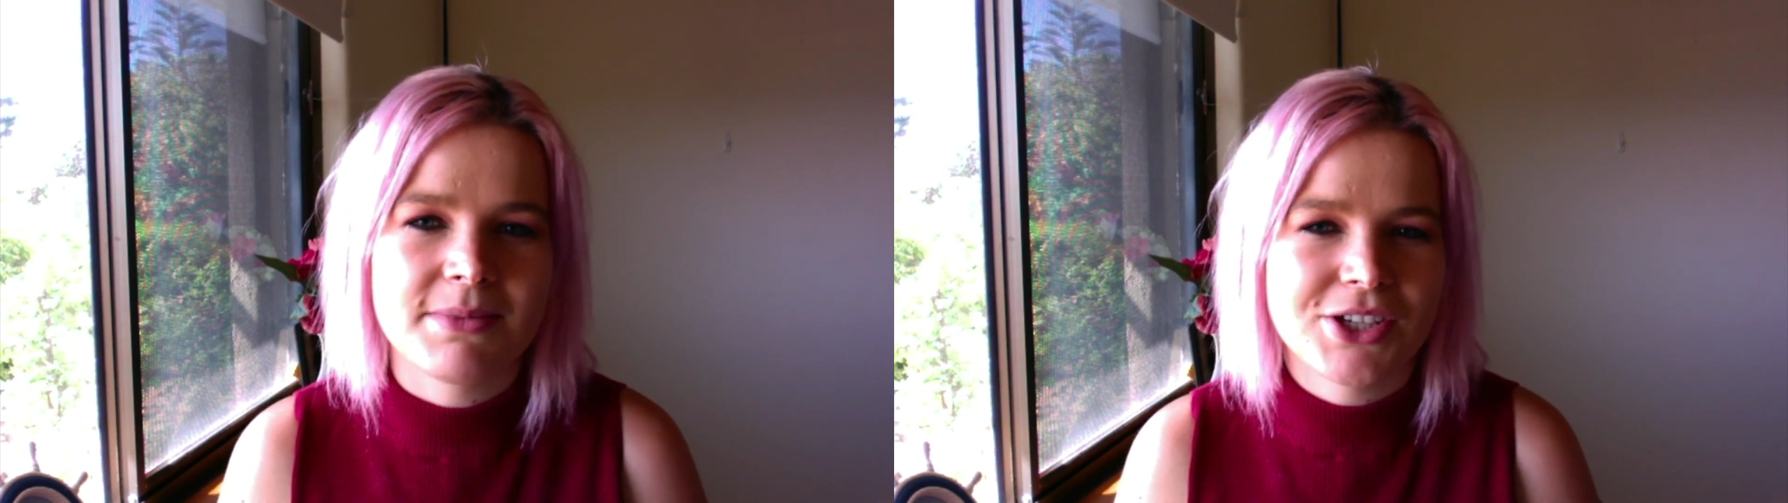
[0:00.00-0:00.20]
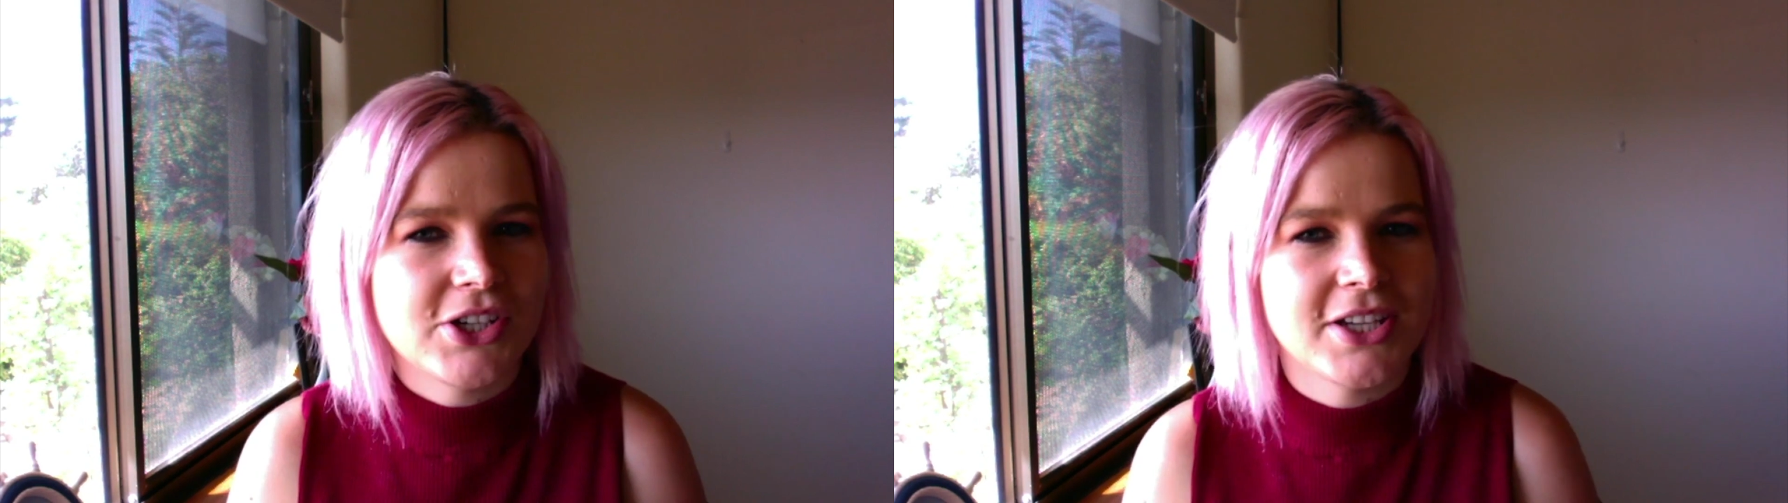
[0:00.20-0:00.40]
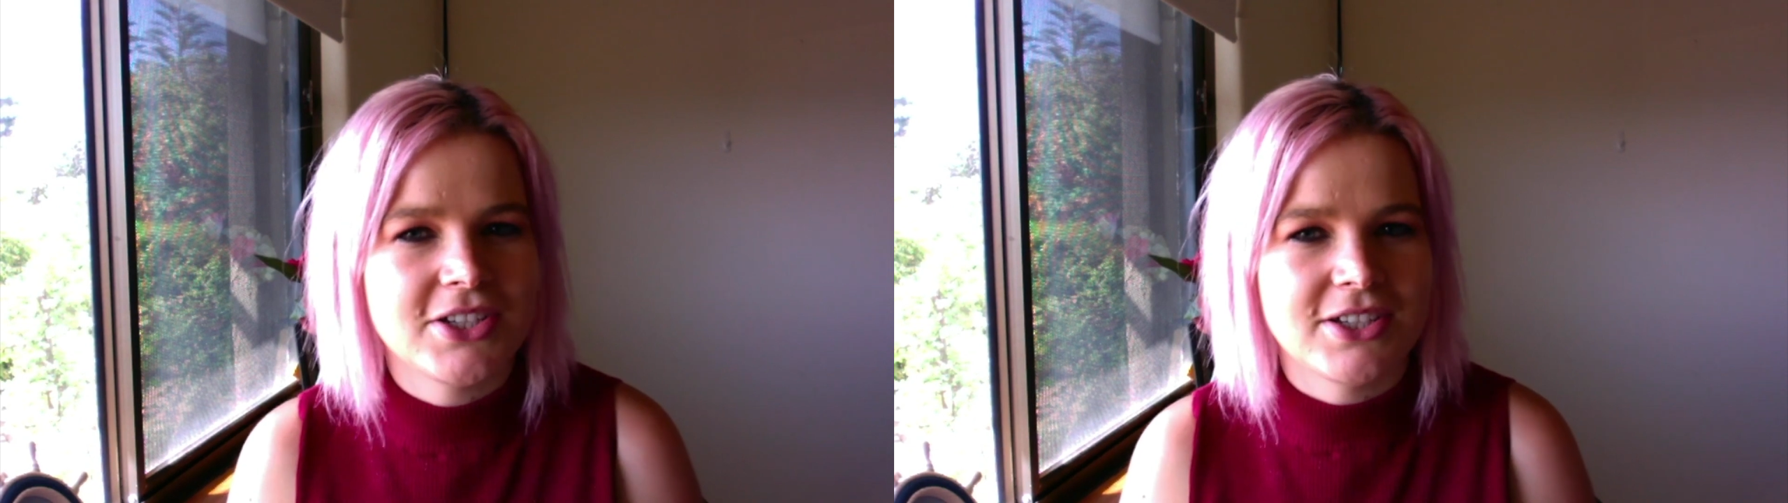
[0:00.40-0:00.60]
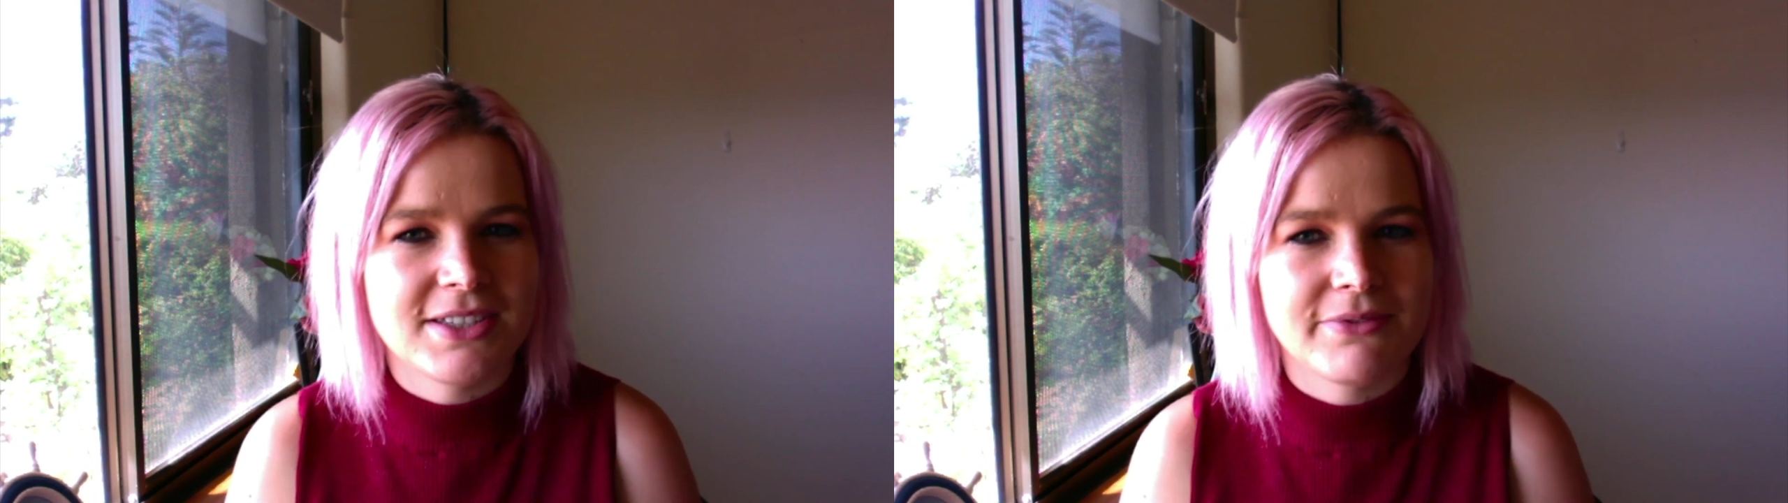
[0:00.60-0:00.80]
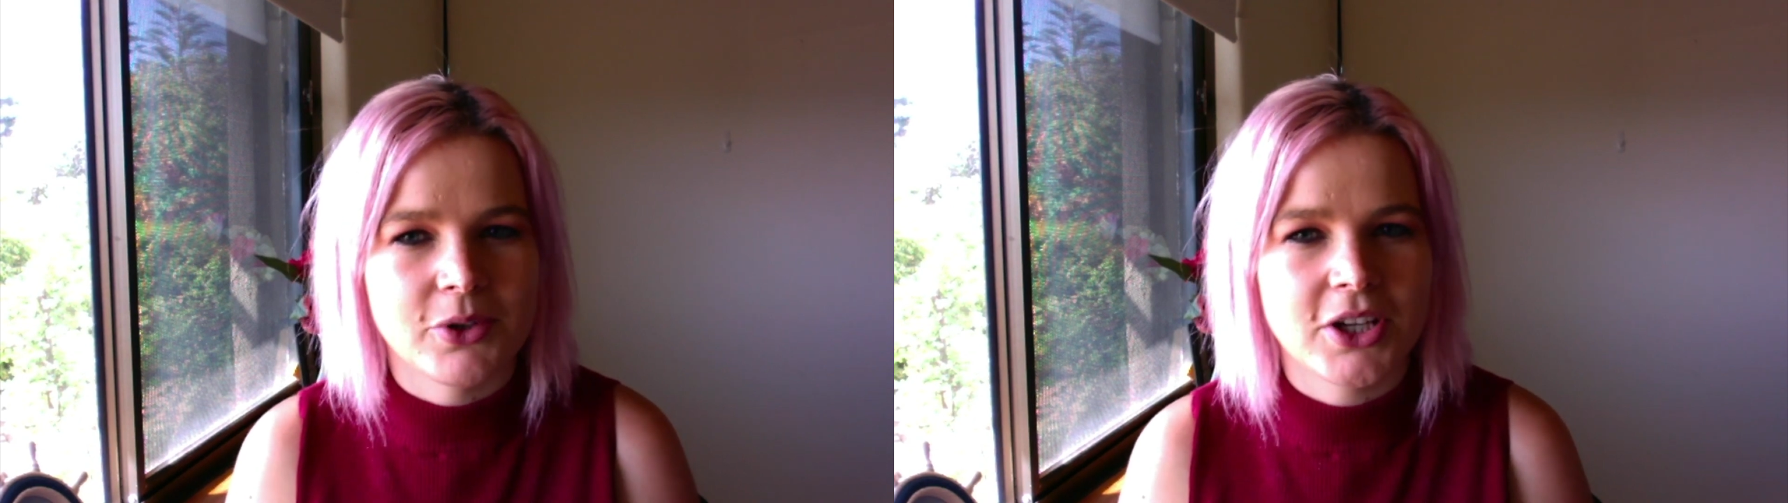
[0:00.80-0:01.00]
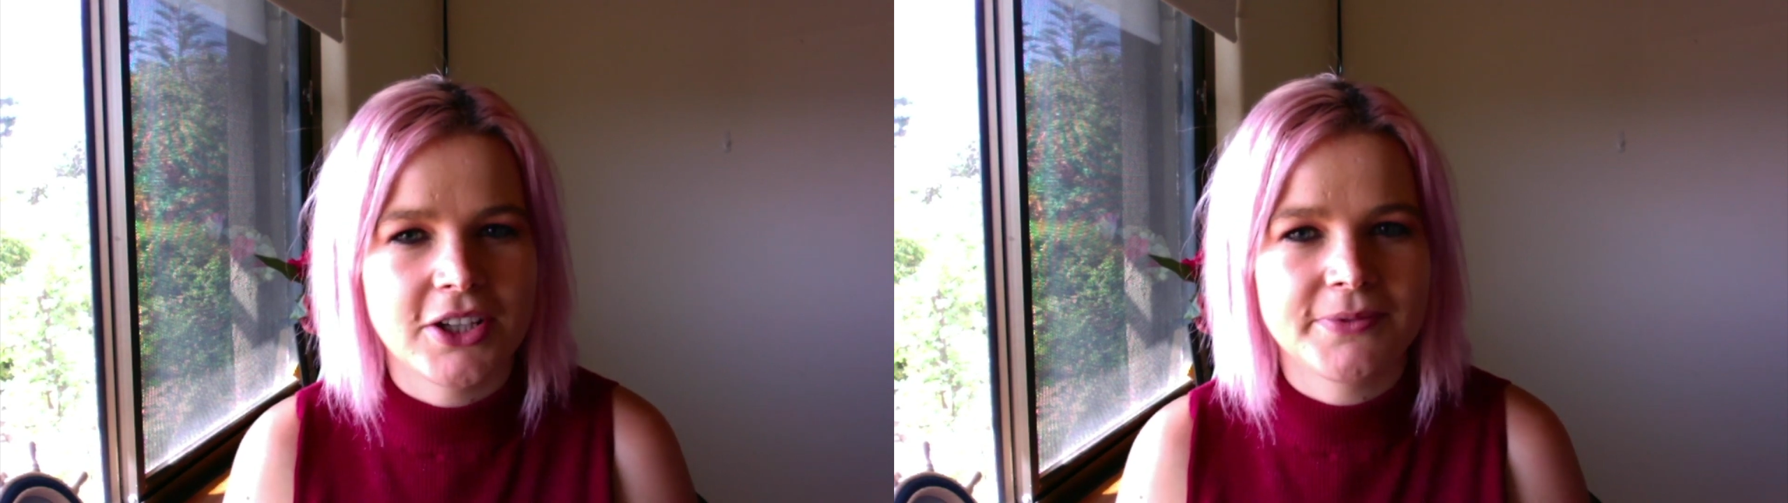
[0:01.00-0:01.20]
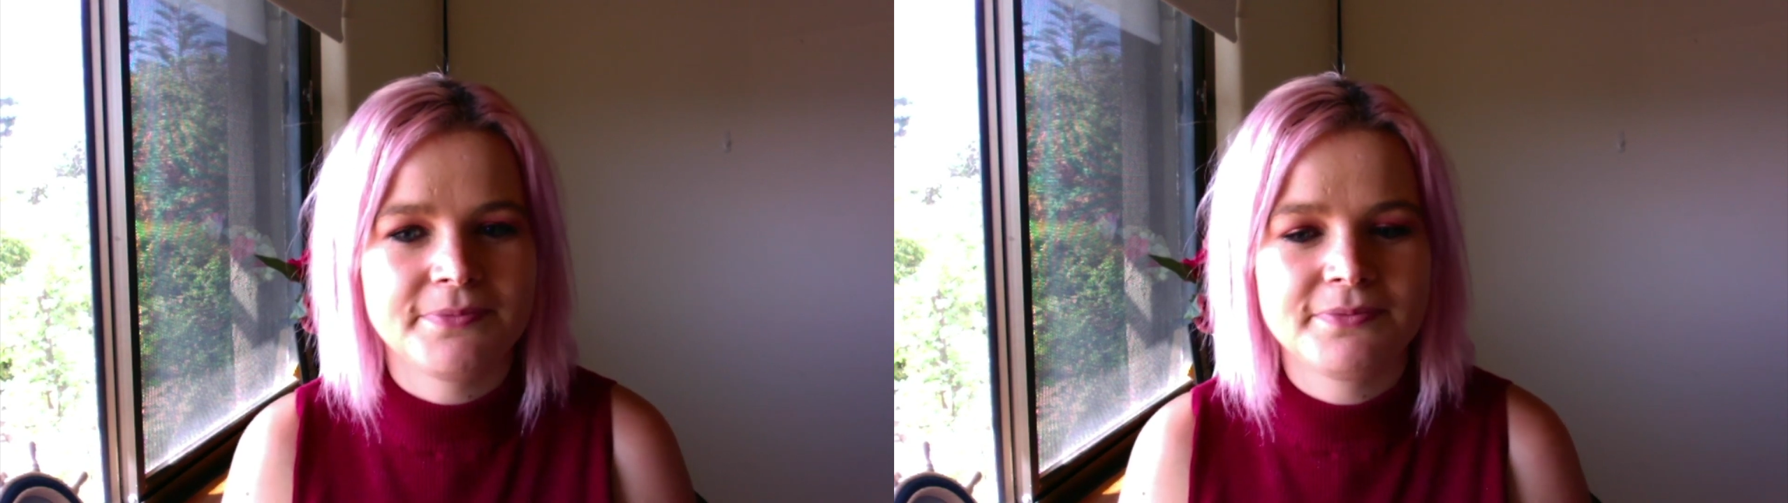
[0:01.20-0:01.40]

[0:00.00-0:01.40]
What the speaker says: suggestions for you.